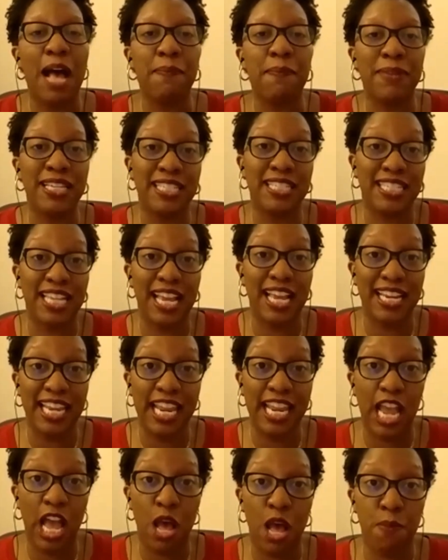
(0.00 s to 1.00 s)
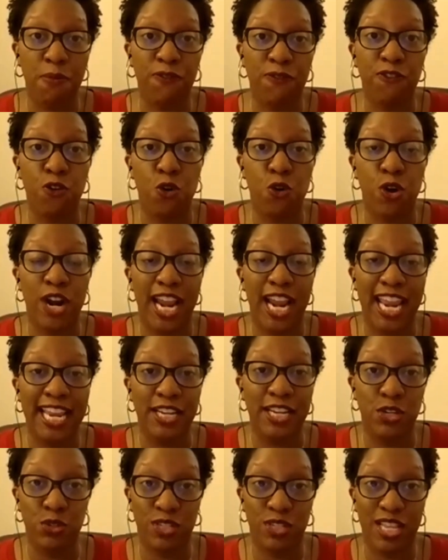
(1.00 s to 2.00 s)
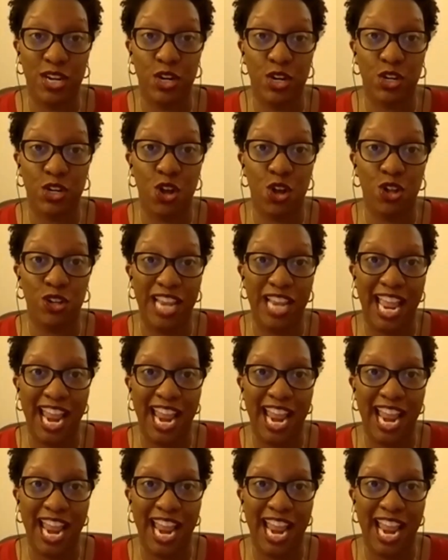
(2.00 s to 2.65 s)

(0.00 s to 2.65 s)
is signing up for a newsletter called